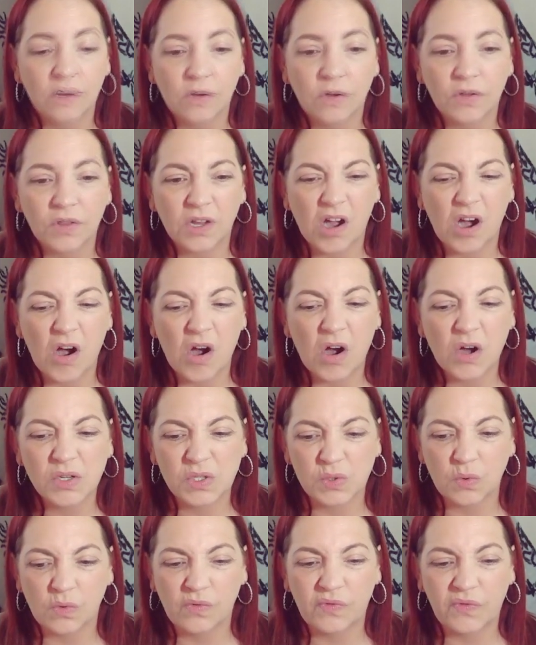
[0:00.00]
Got the
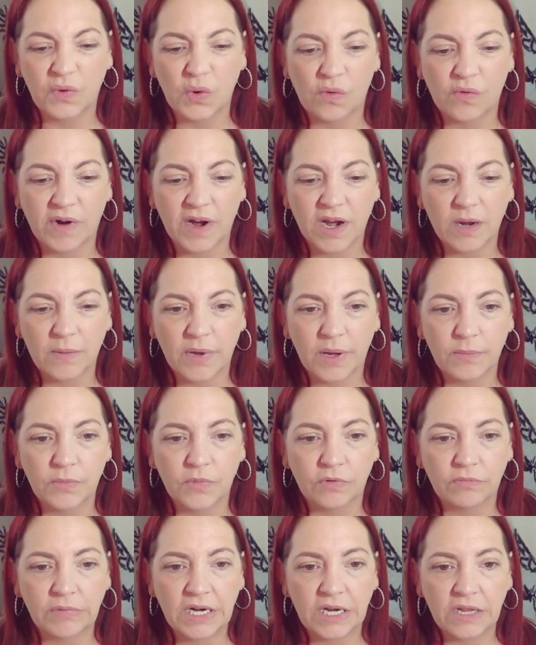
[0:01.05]
castle flooring, but I'm
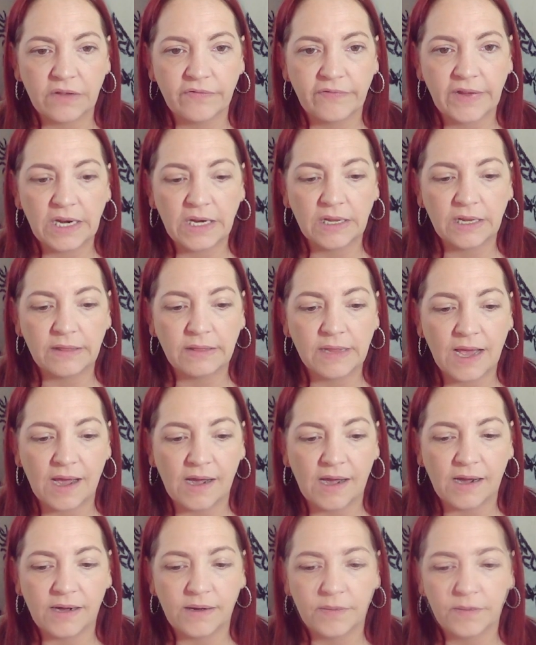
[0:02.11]
not really feeling
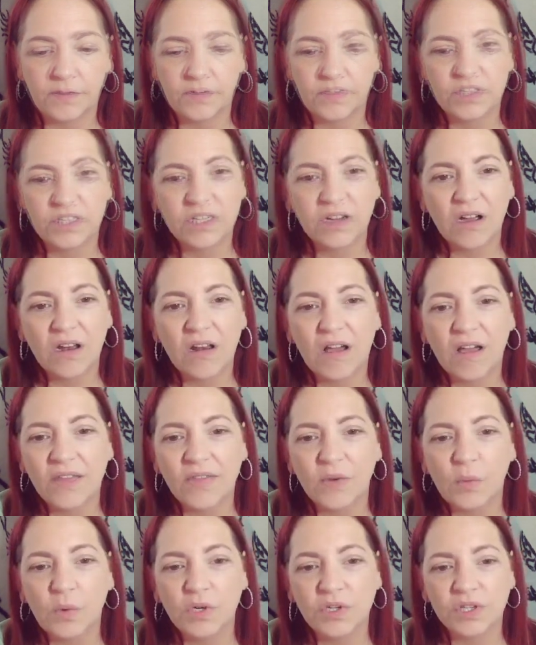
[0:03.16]
that. Did I like
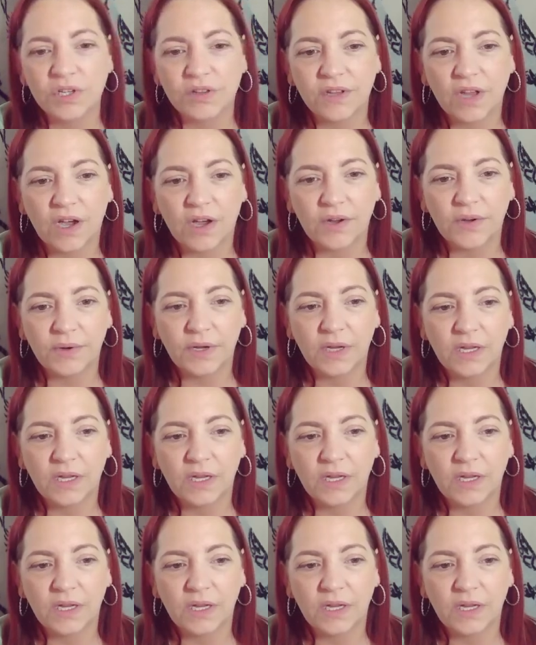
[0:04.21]
the wooden, though?